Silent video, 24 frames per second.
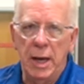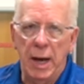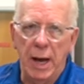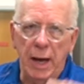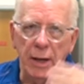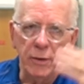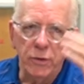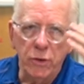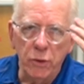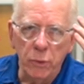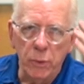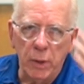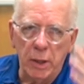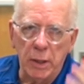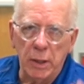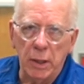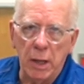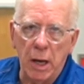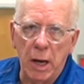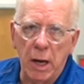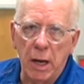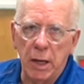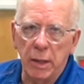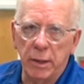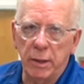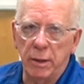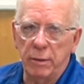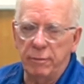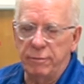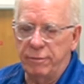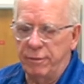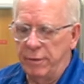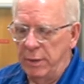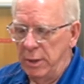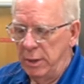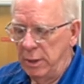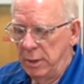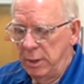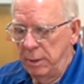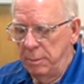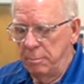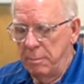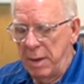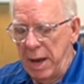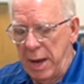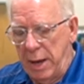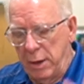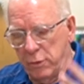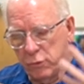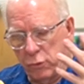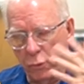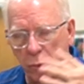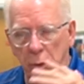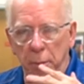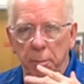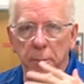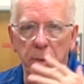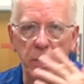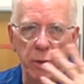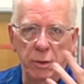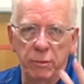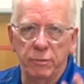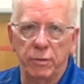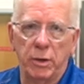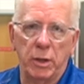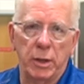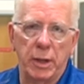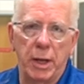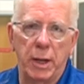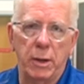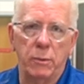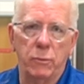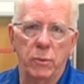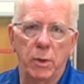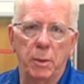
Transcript: I do a lot of mask removal and